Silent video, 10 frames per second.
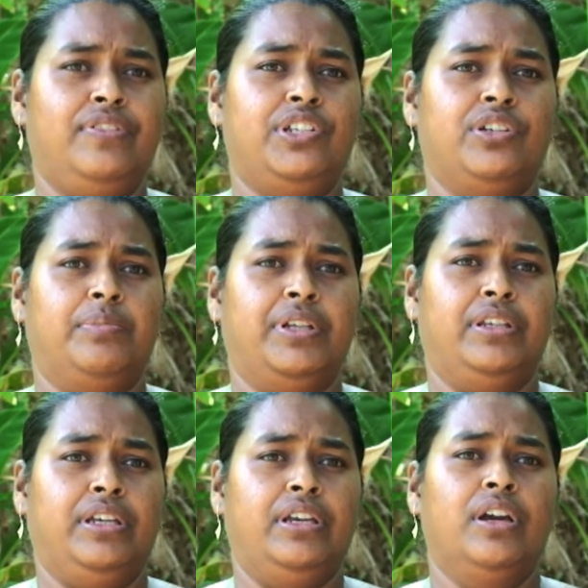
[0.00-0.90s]
feature, but
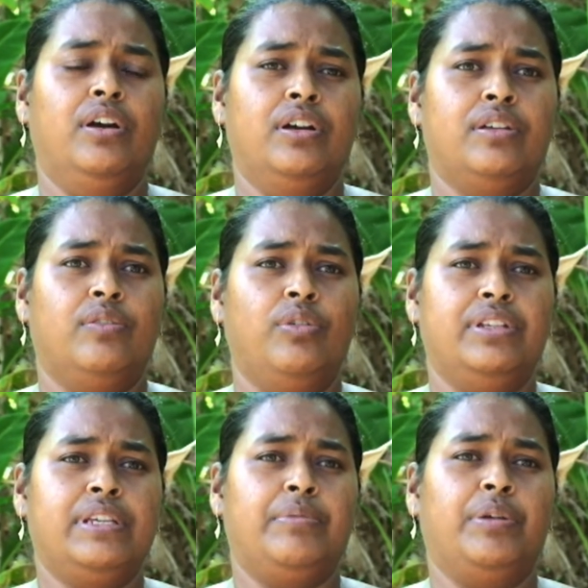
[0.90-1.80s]
the
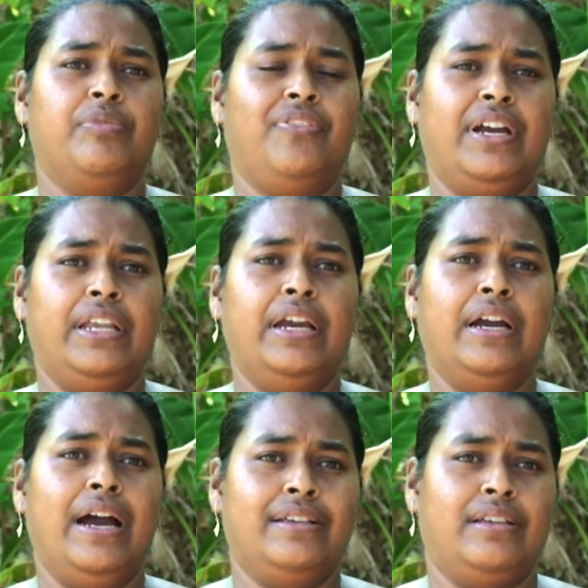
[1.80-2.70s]
only saber that we find
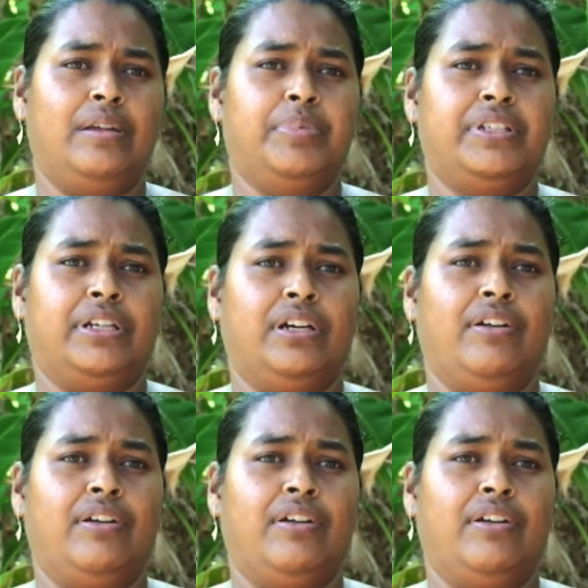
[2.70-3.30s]
here has that particular